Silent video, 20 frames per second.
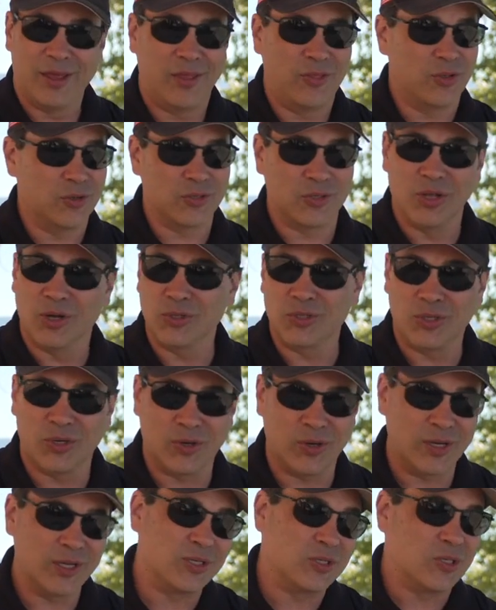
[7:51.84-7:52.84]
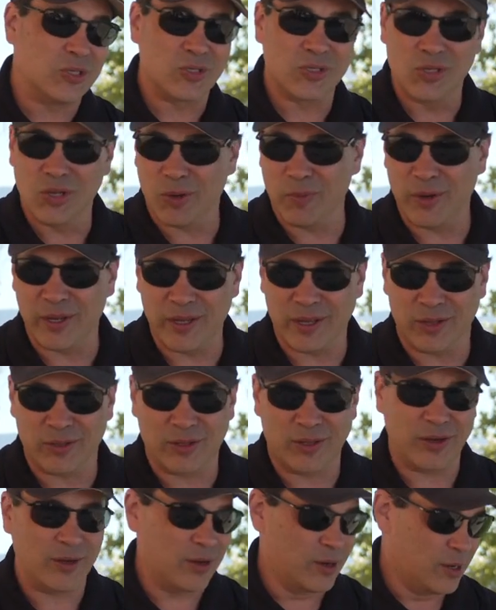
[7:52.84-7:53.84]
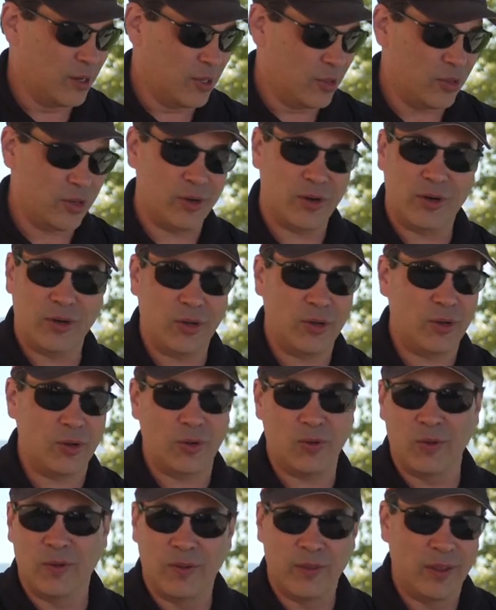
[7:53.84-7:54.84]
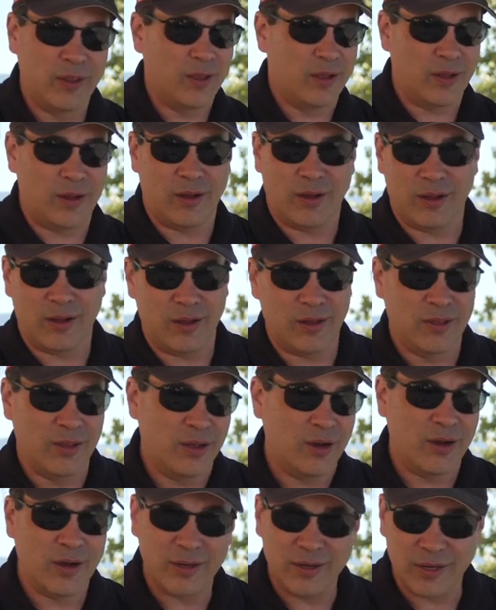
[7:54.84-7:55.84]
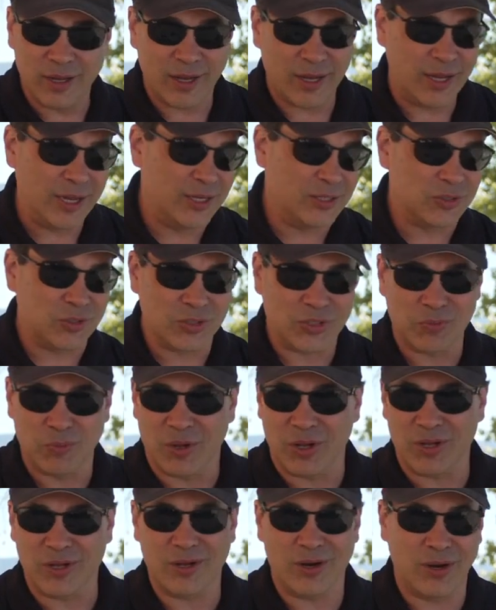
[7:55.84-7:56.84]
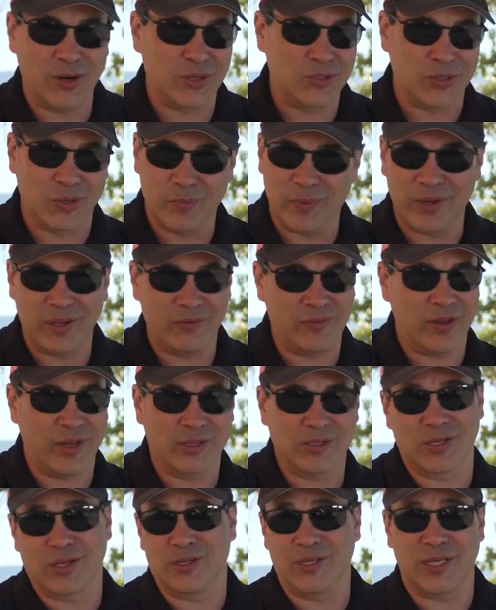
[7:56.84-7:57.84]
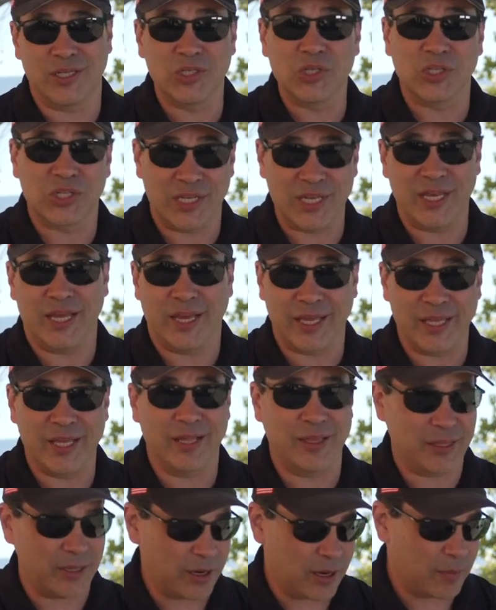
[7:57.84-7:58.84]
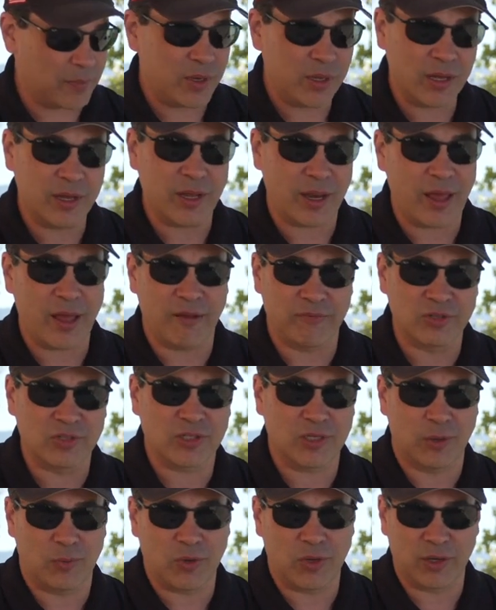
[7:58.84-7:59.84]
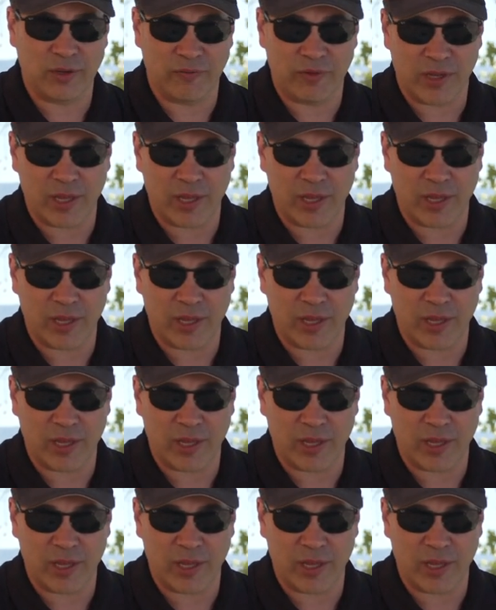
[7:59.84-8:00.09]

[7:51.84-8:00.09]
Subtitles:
there's no tourists, there's nobody out there. There are no Hyundais or small cars or minivans because they just can't get there. I mean, you got to have somewhat of a